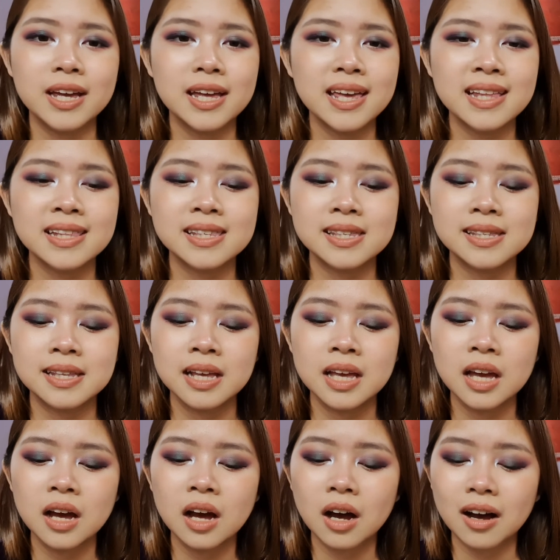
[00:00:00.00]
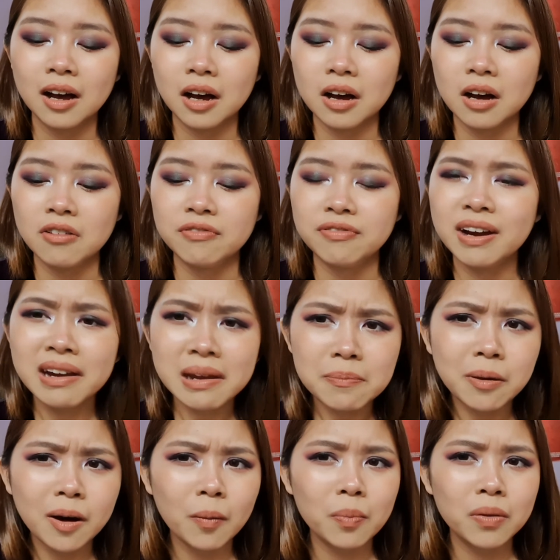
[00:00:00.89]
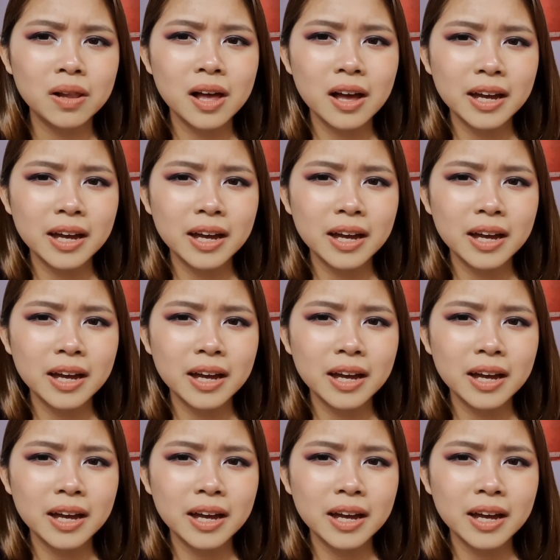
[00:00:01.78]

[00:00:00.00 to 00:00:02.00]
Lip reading: It's very popular